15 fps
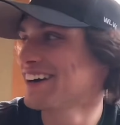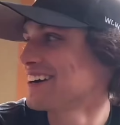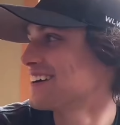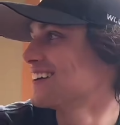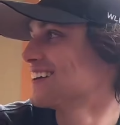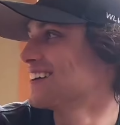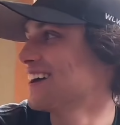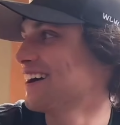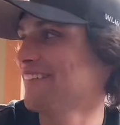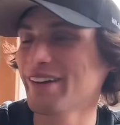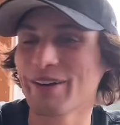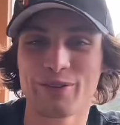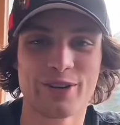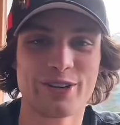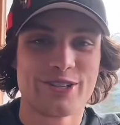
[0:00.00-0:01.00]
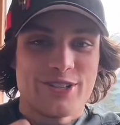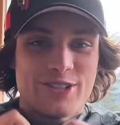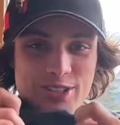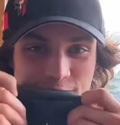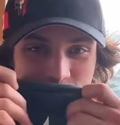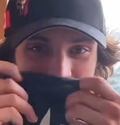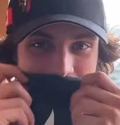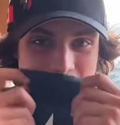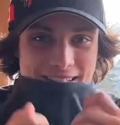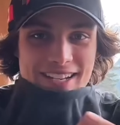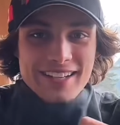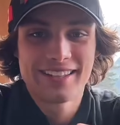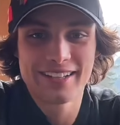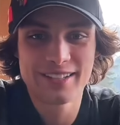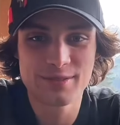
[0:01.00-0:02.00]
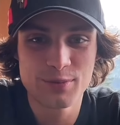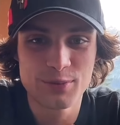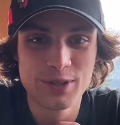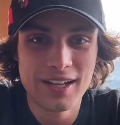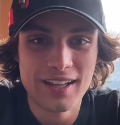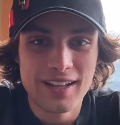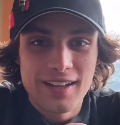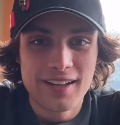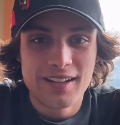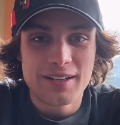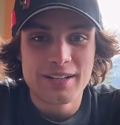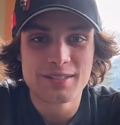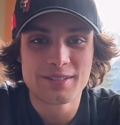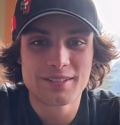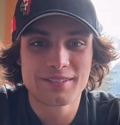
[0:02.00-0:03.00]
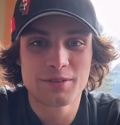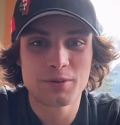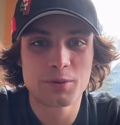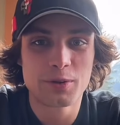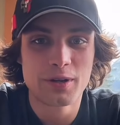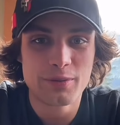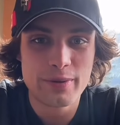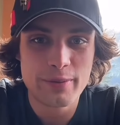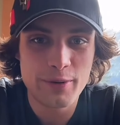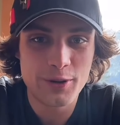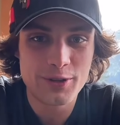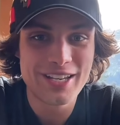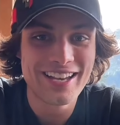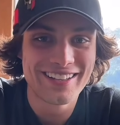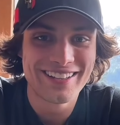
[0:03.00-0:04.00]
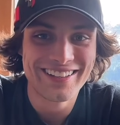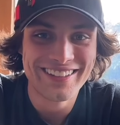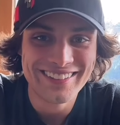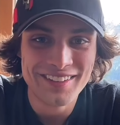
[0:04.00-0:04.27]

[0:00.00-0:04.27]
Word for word: we're like we're just joking, saying like it's, it's we both.